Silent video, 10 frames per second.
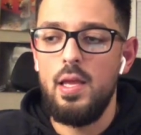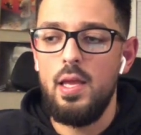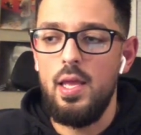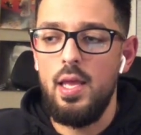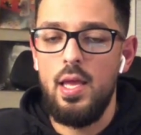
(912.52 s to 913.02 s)

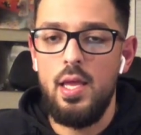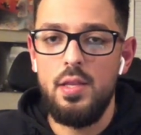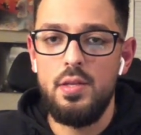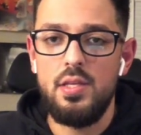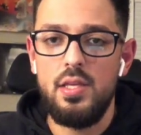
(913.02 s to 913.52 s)

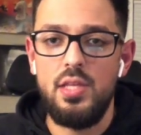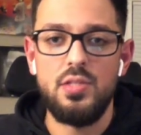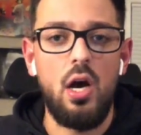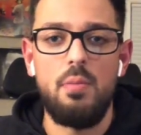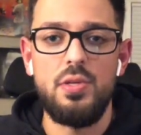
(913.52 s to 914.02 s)
And he
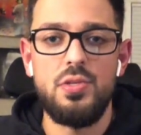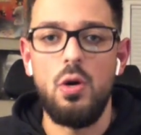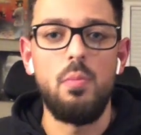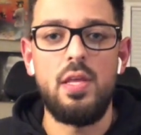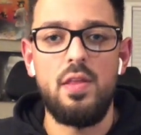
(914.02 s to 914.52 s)
taught me
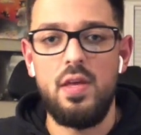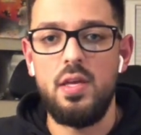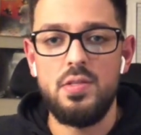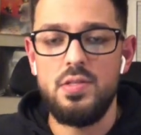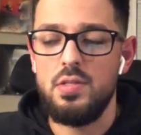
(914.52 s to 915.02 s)
so many
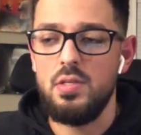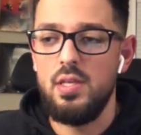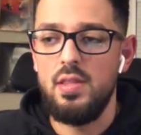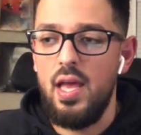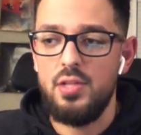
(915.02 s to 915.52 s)
things
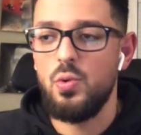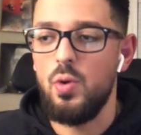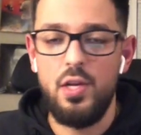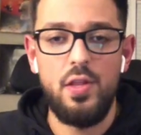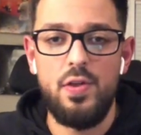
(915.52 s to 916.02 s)
in that
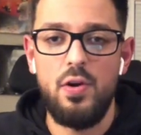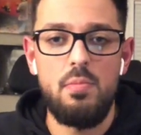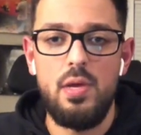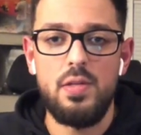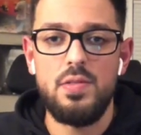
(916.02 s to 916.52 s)
20 to 30
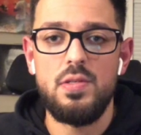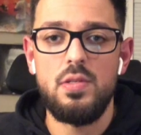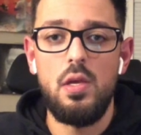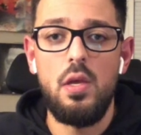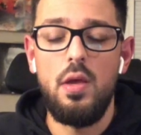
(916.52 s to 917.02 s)
minutes
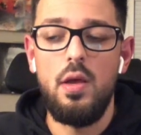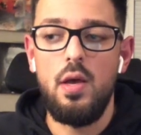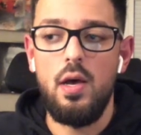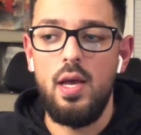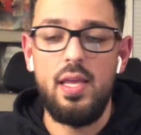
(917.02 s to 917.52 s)

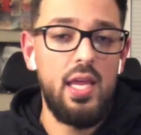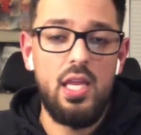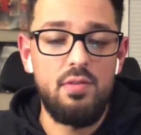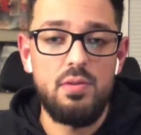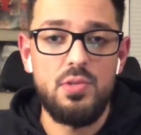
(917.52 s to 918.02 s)
I can't
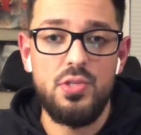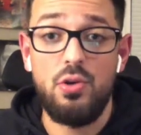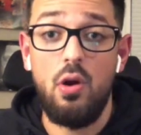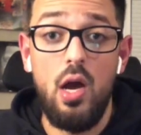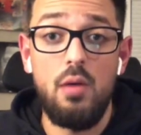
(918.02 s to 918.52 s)
even
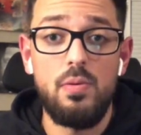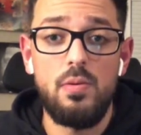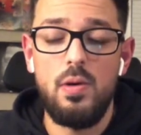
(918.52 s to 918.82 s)
describe.